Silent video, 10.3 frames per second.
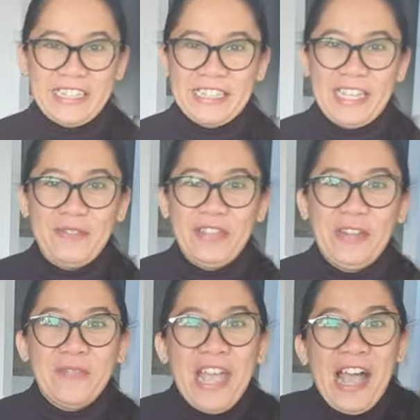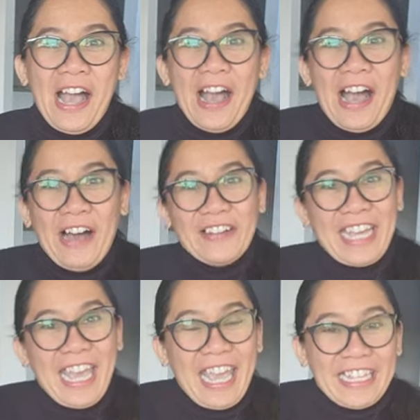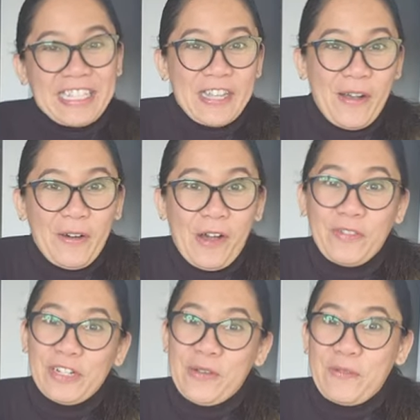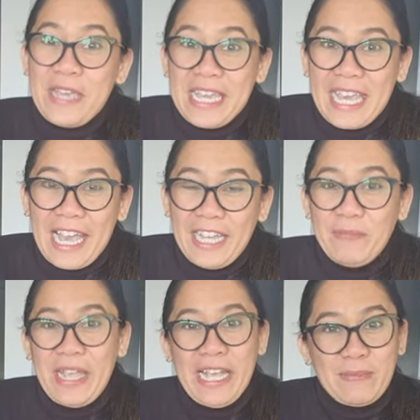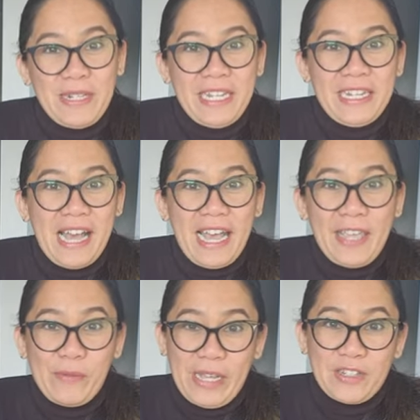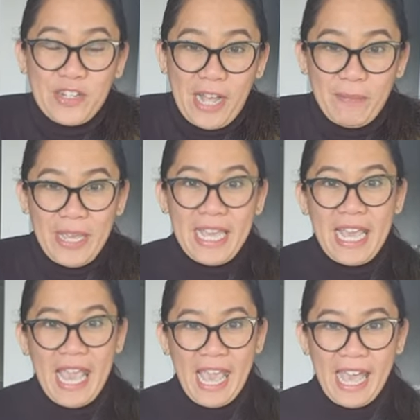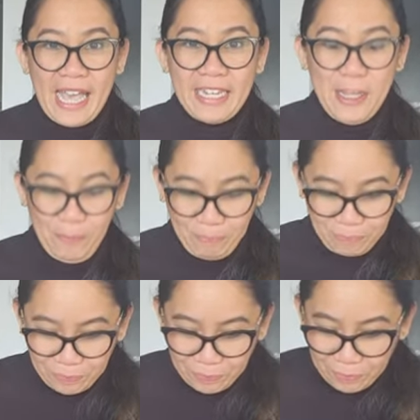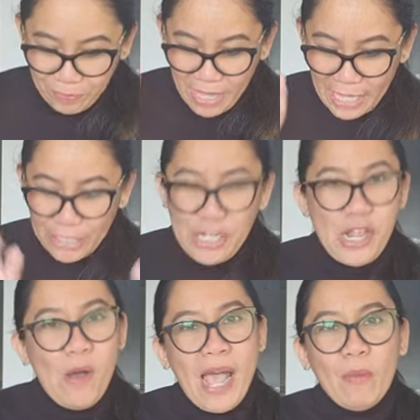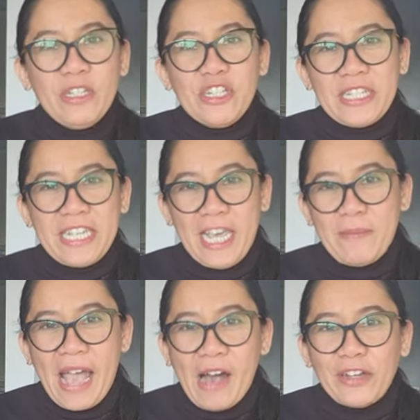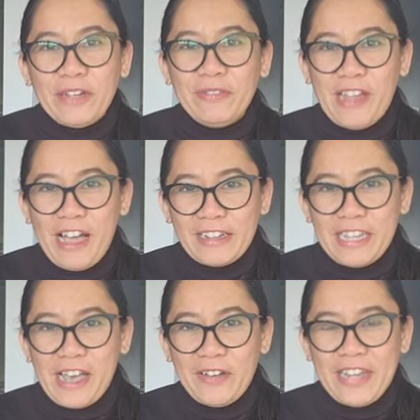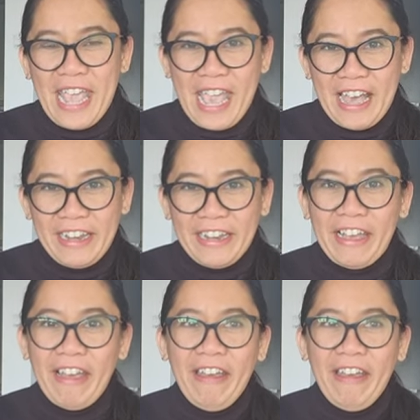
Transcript: just love it. Okay, so over the weekend, my husband and I went shopping. And you know how we just came out of lockdown and